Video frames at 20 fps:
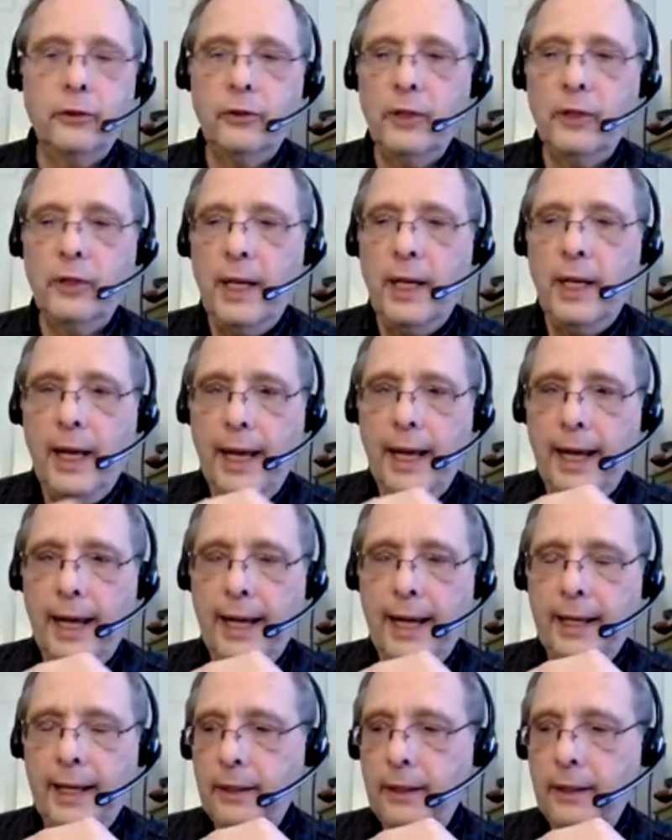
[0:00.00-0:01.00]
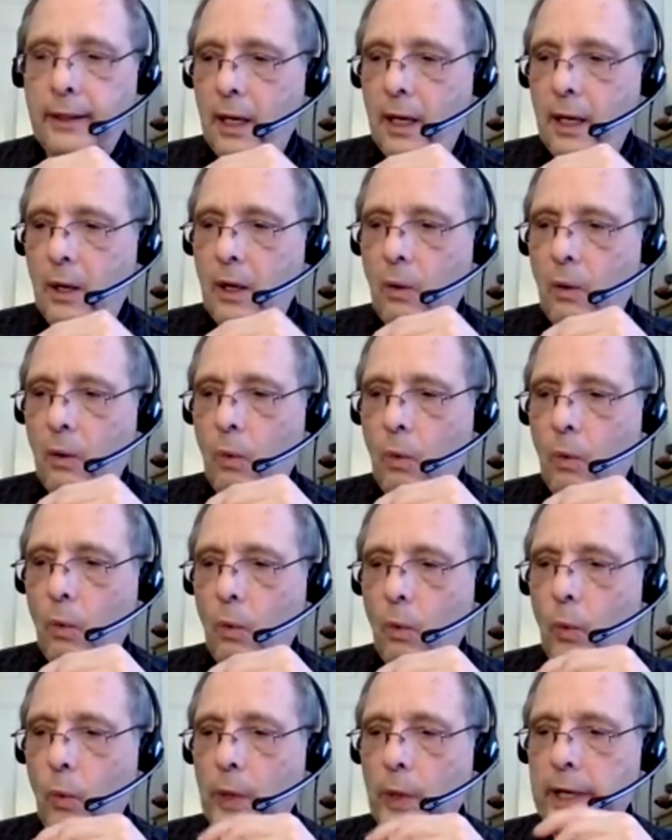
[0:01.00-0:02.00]
eight years. And
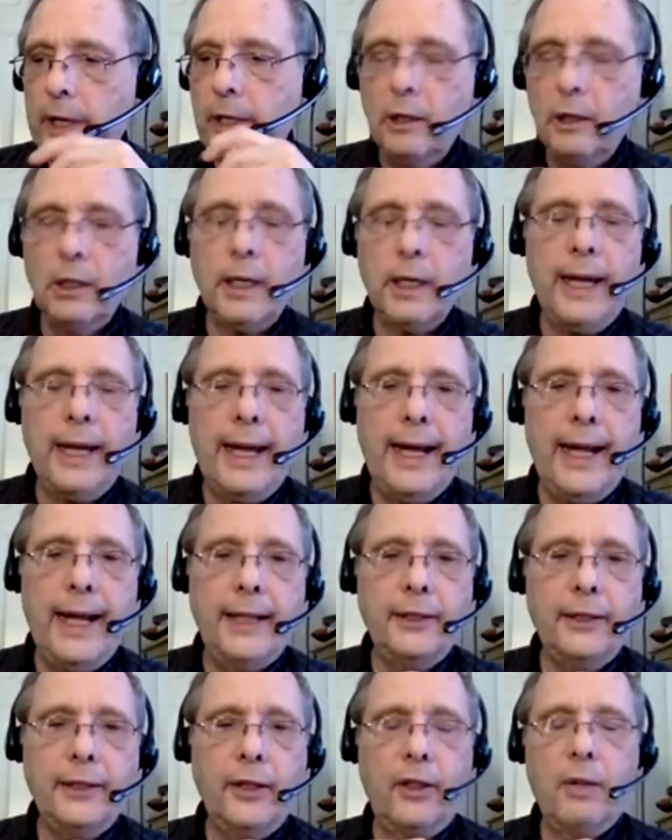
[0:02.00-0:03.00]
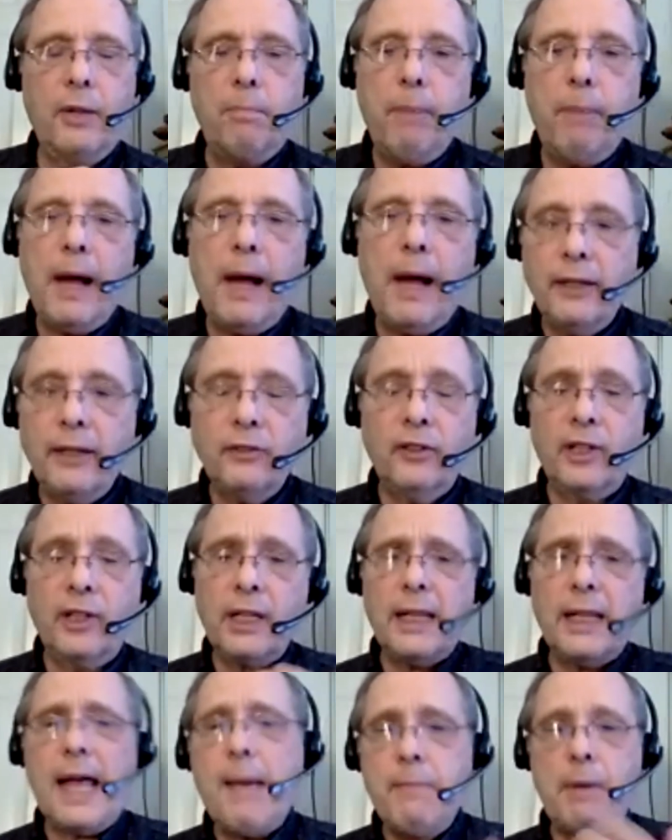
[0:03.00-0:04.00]
we look at the,
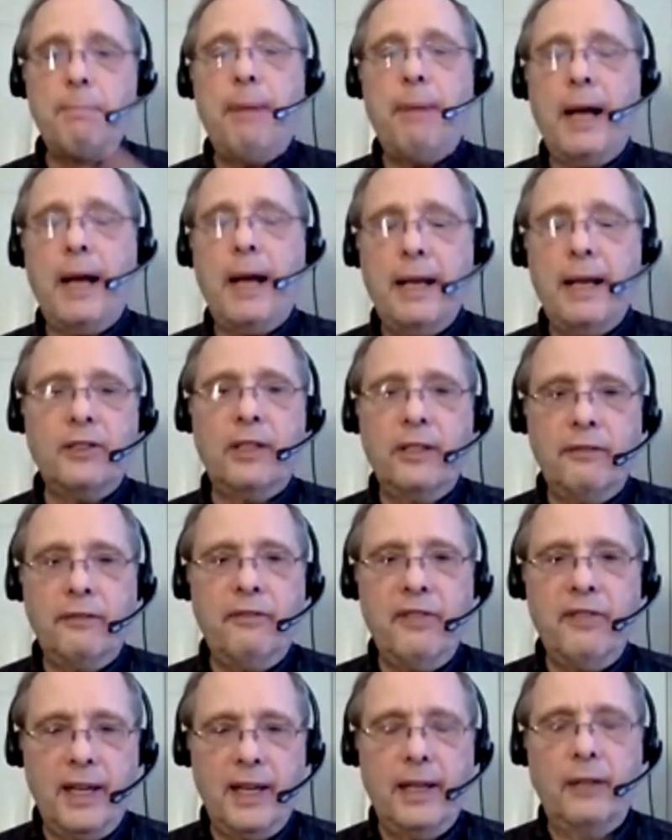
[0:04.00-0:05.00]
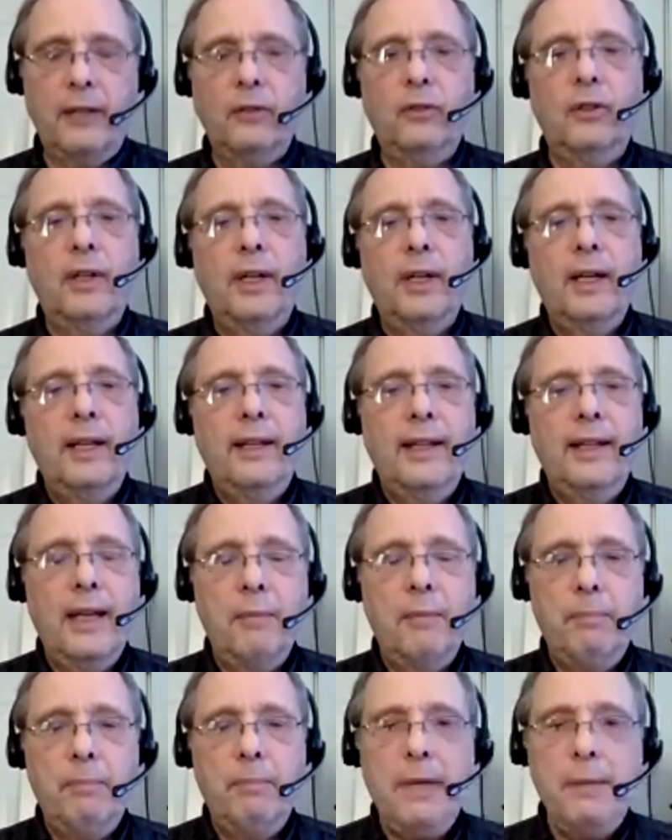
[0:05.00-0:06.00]
pos- the climate positive things
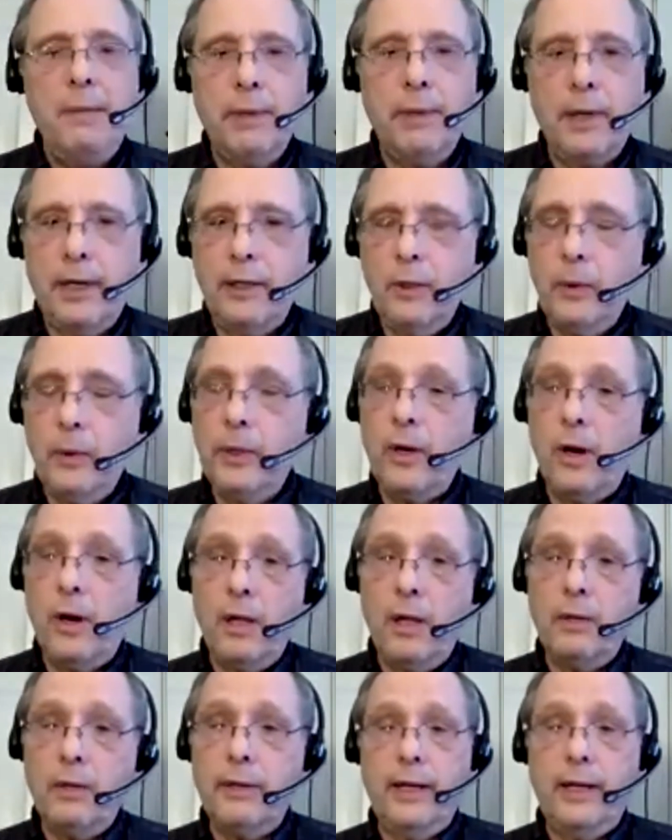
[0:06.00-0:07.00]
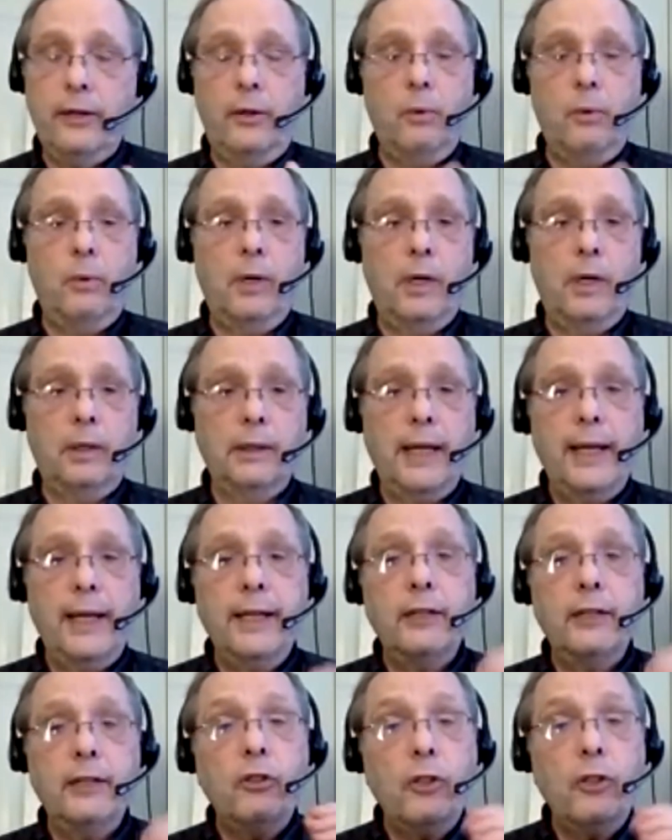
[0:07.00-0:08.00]
that people are doing all around the world. And
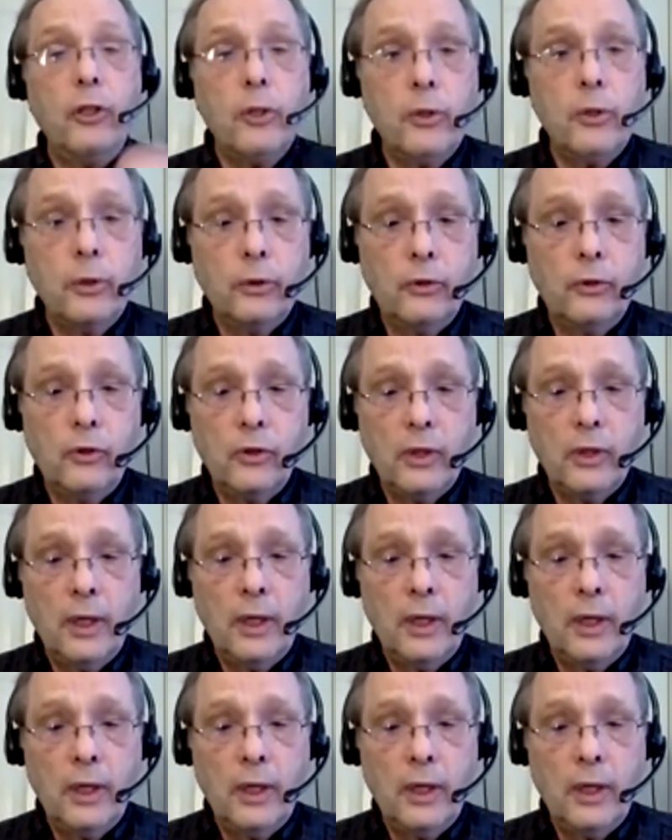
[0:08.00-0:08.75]
it's huge,